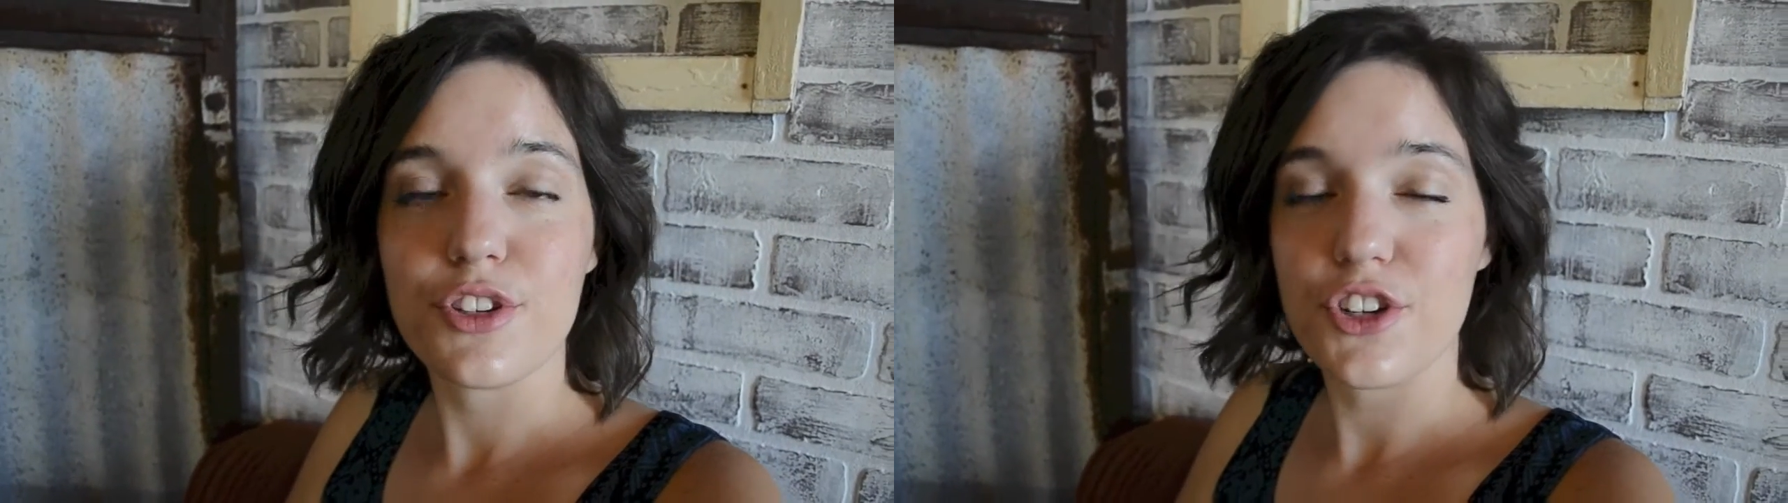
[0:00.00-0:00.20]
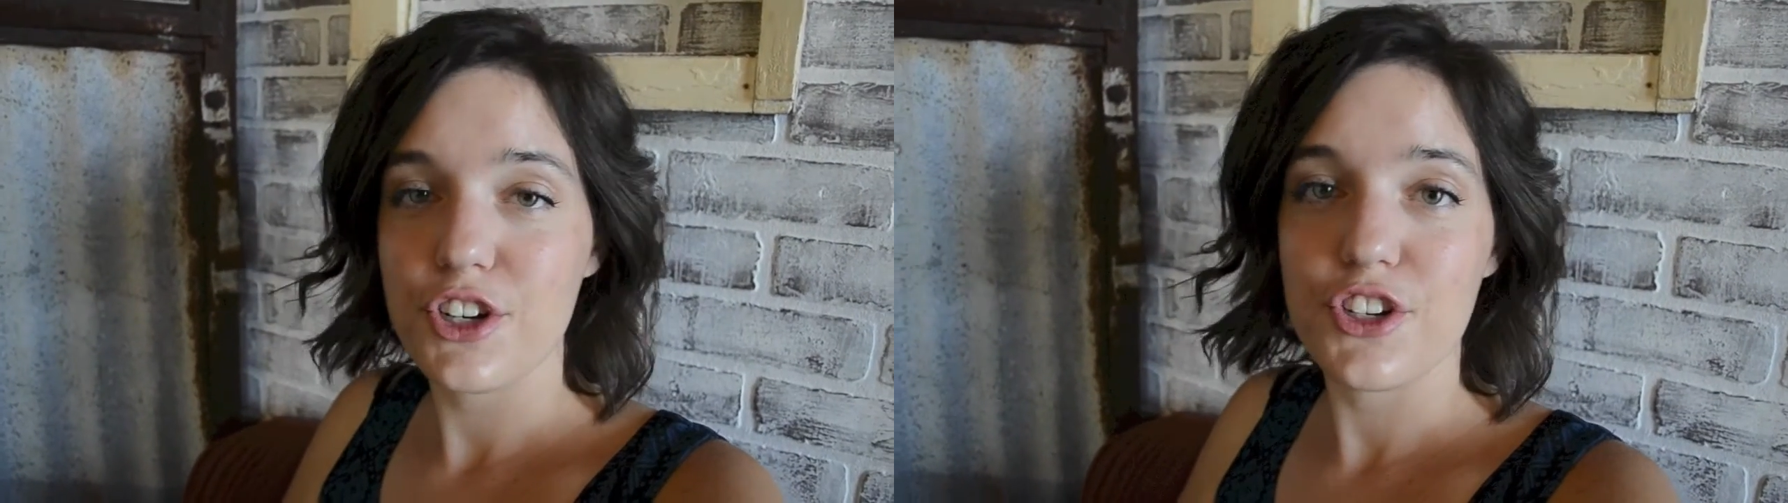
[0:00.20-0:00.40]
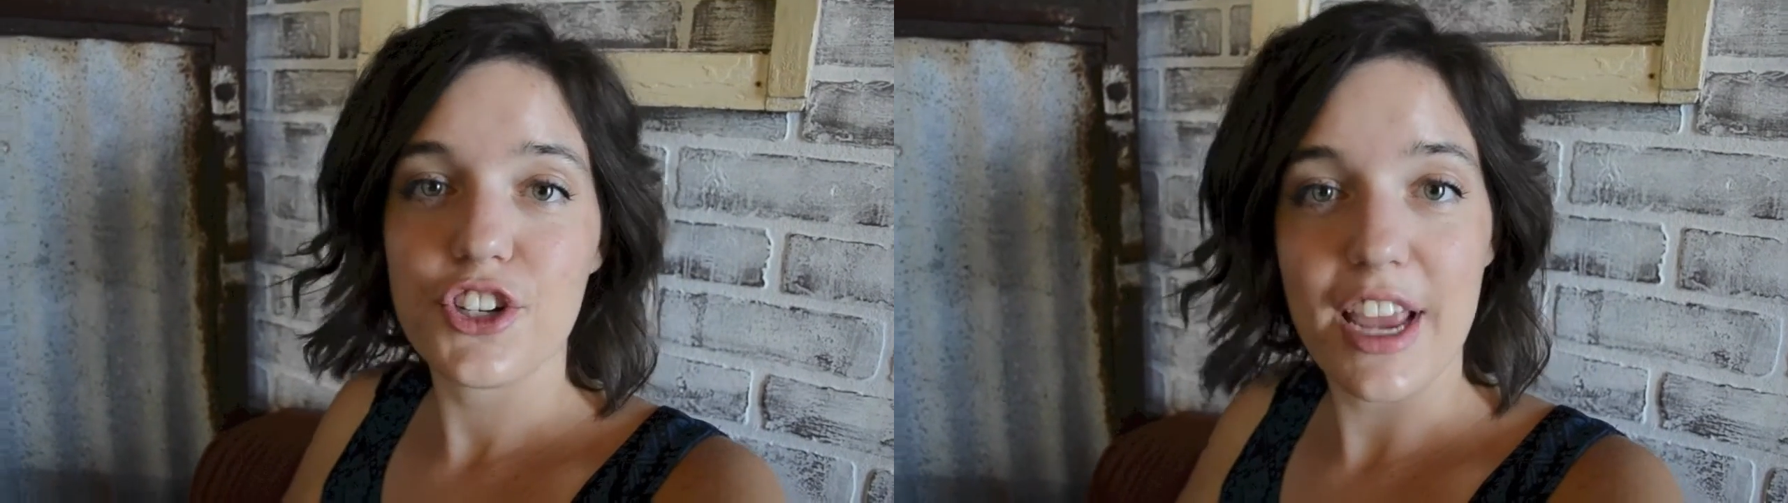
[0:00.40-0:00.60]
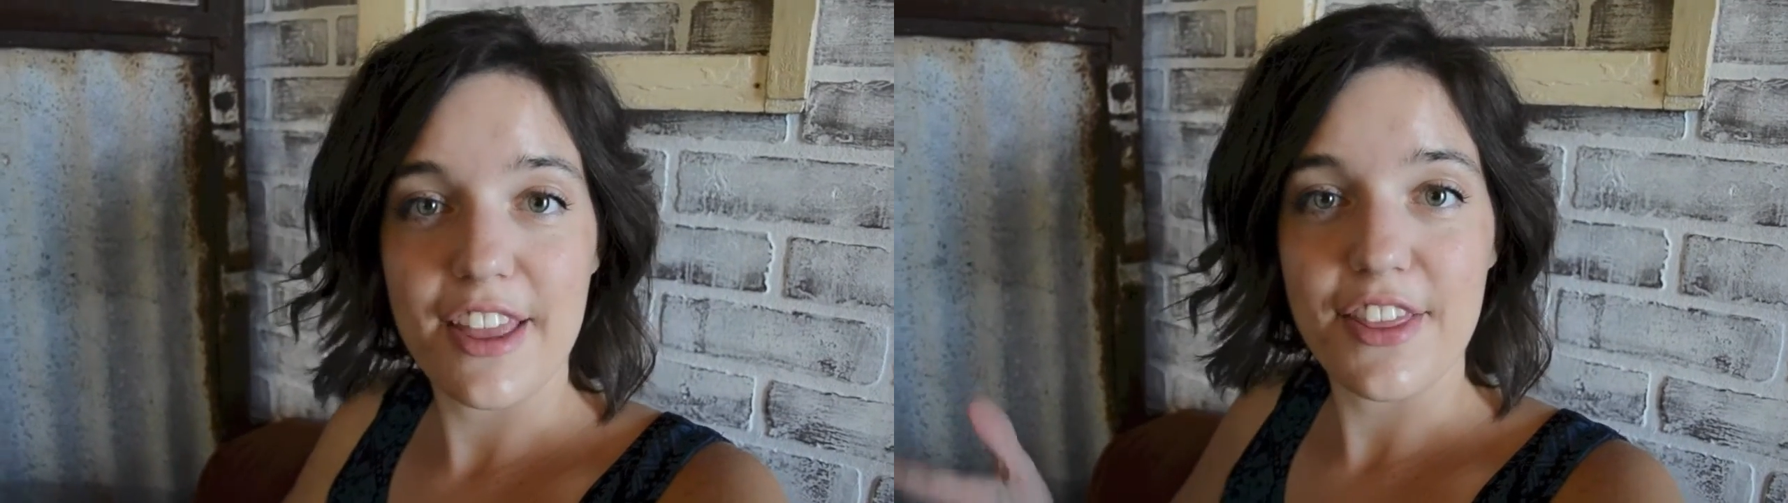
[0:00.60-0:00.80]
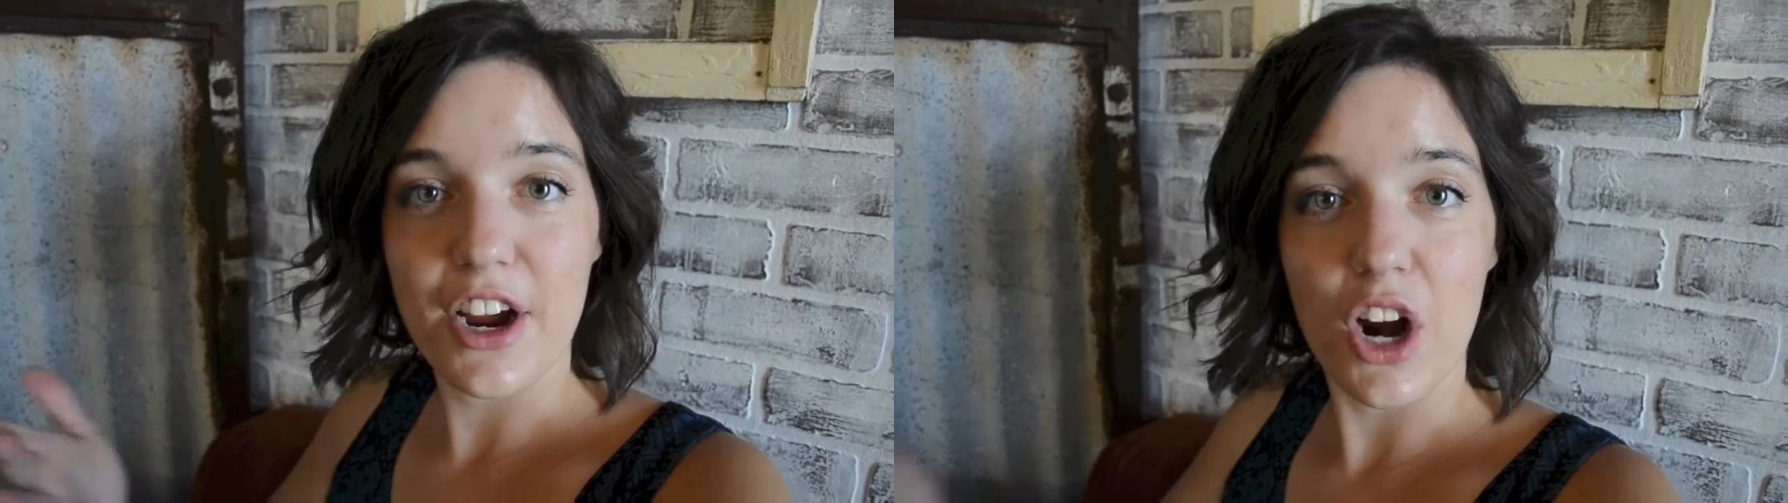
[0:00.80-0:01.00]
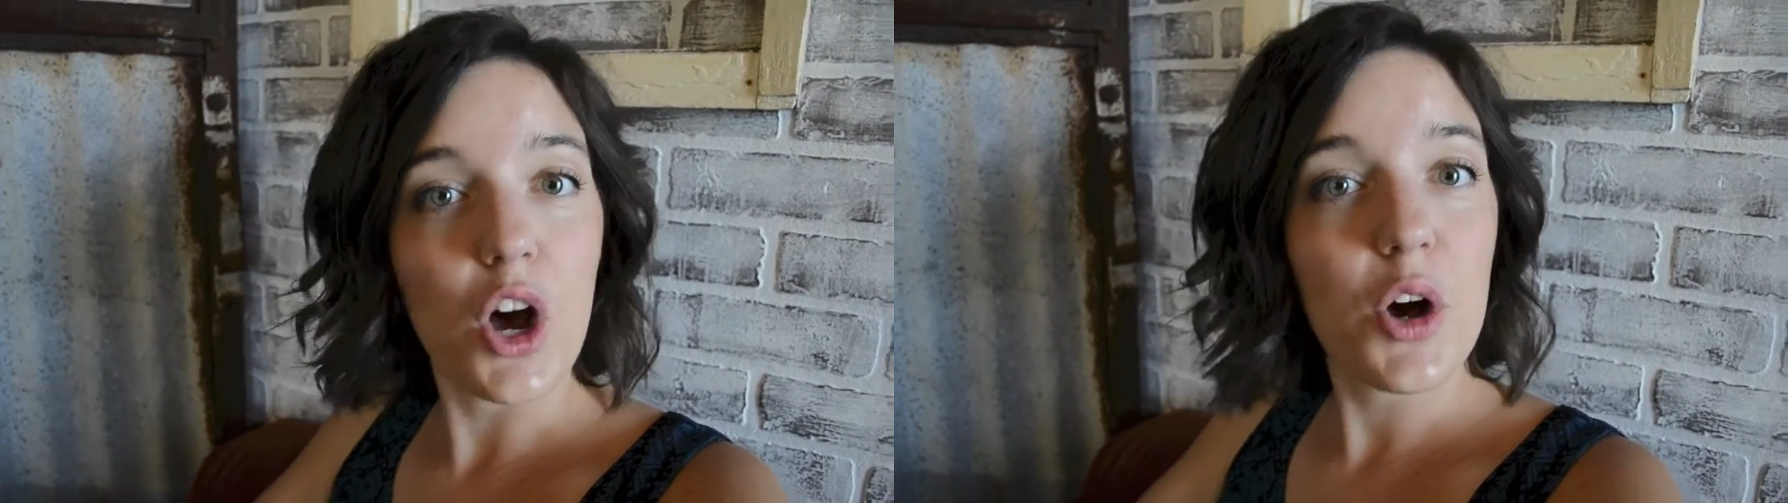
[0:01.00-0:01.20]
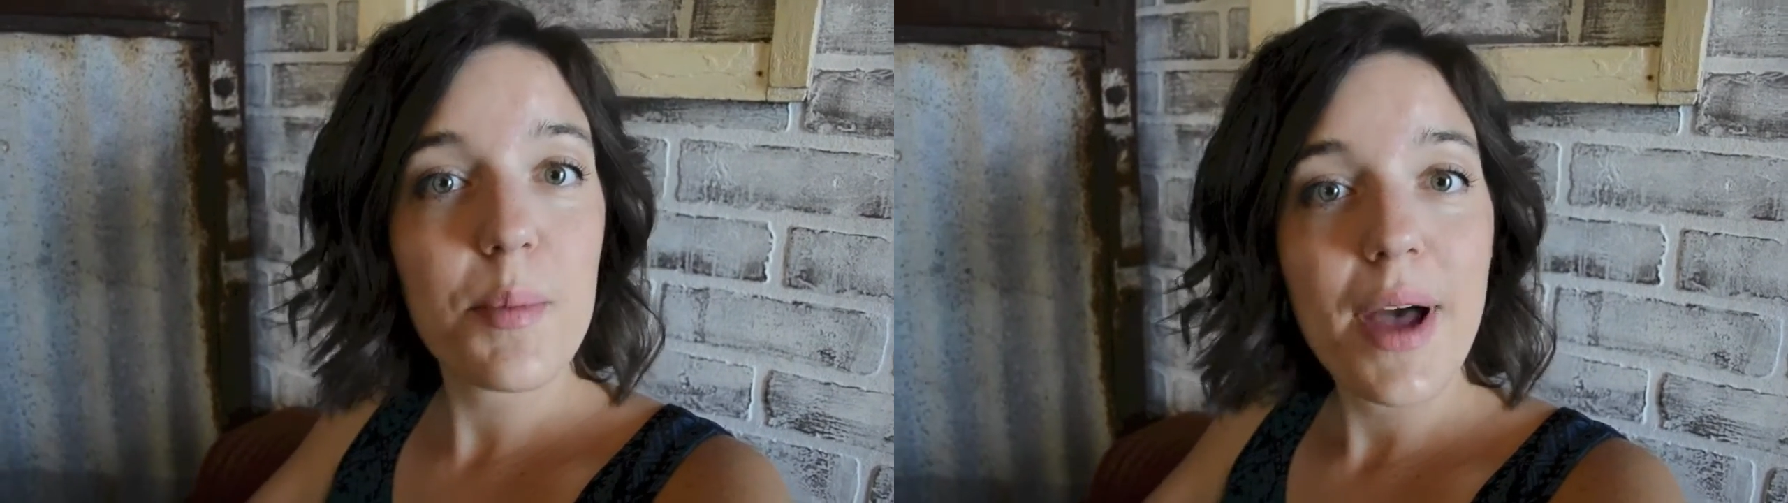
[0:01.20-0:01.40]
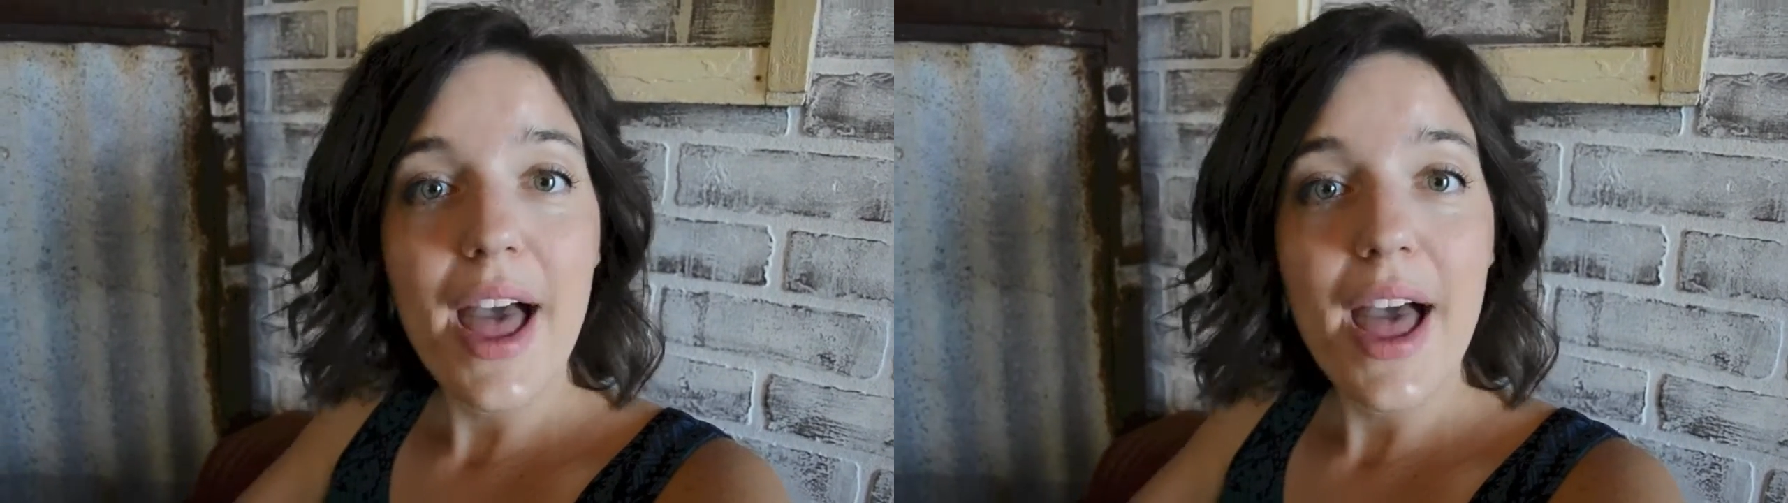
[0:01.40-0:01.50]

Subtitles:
church in their home,